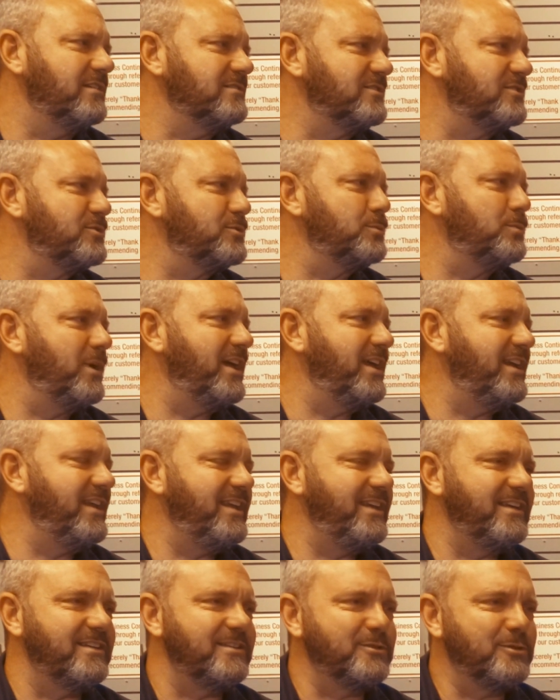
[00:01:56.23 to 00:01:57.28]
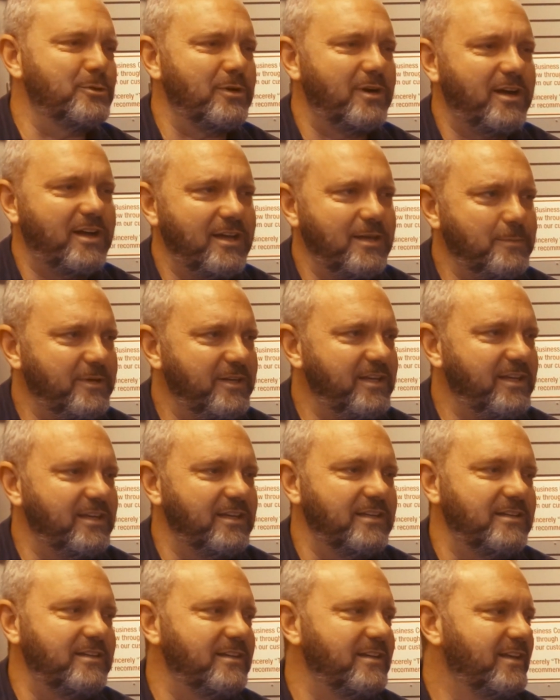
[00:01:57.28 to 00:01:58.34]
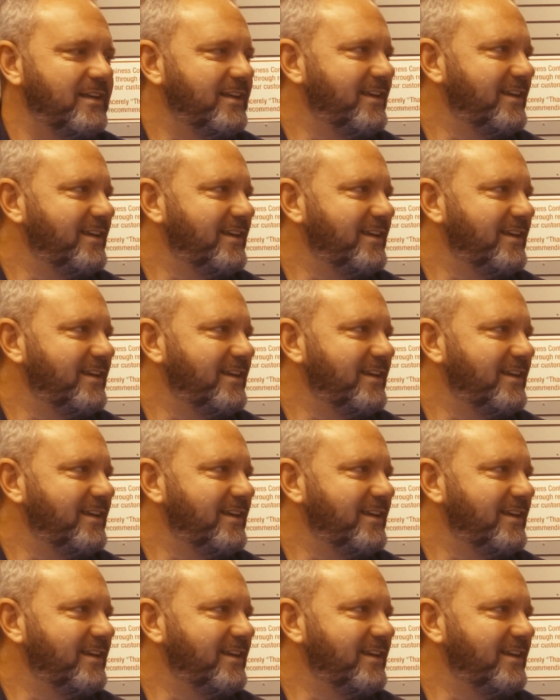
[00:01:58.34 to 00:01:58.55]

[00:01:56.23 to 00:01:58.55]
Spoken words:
and sweaty and grimy and